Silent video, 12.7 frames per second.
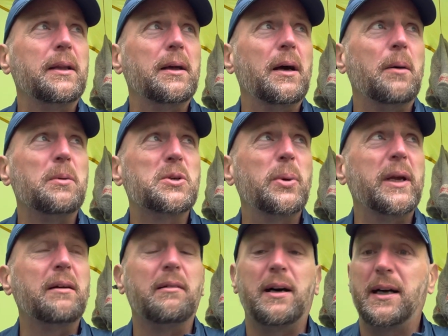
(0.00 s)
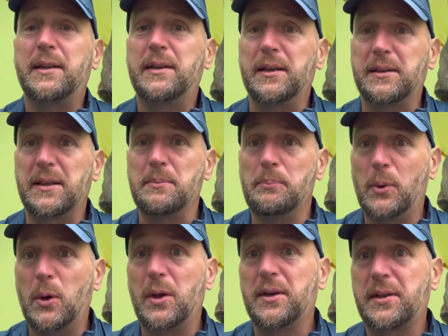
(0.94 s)
I was quite glad that I didn't
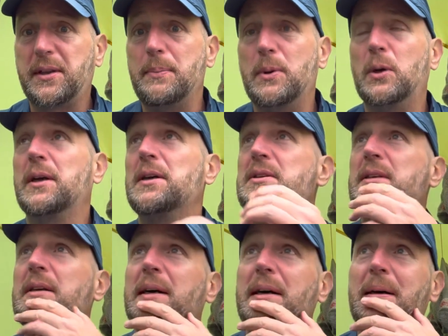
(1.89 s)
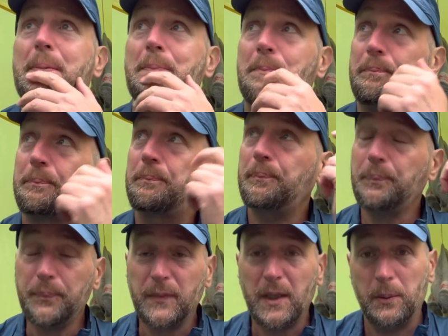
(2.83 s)
bother, to be honest. When
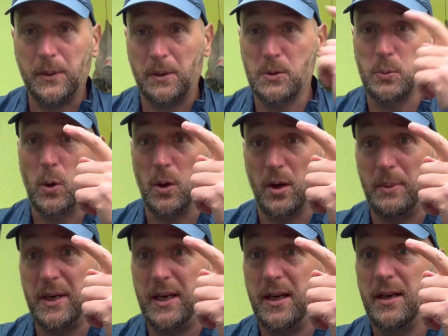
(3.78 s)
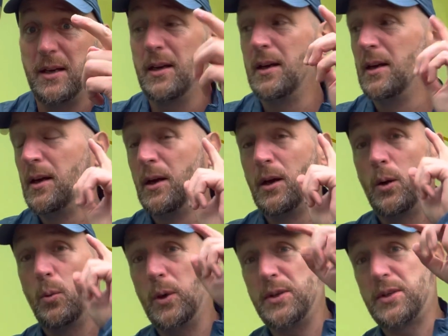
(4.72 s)
I was walking away,
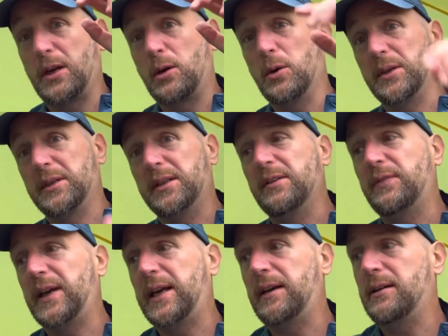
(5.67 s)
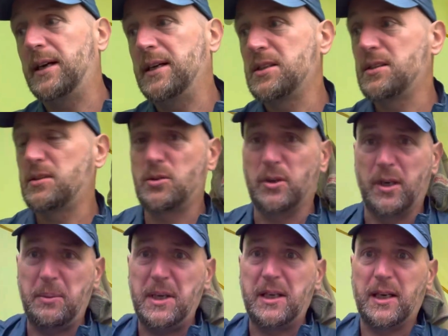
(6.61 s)
once I got to the very last sort of
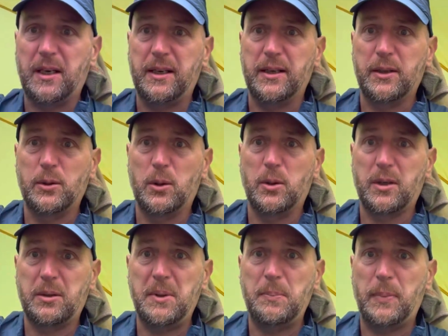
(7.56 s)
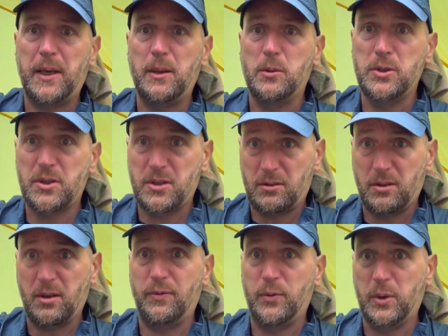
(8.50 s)
wee granite tor, the wee pile just
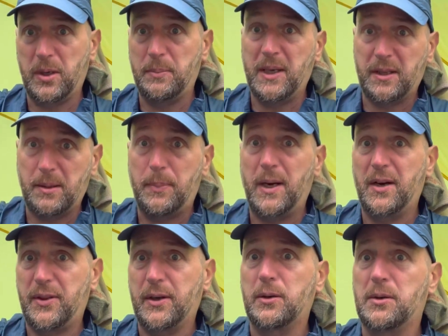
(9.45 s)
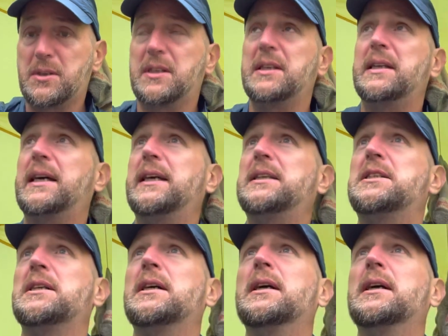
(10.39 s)
before you make the path across to the edge,